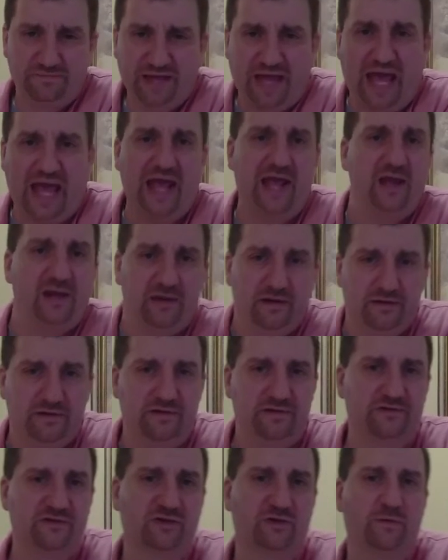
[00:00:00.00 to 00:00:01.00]
end
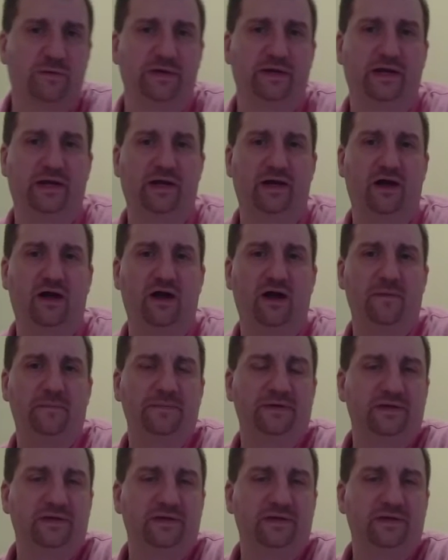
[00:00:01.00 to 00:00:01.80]
that's going to come.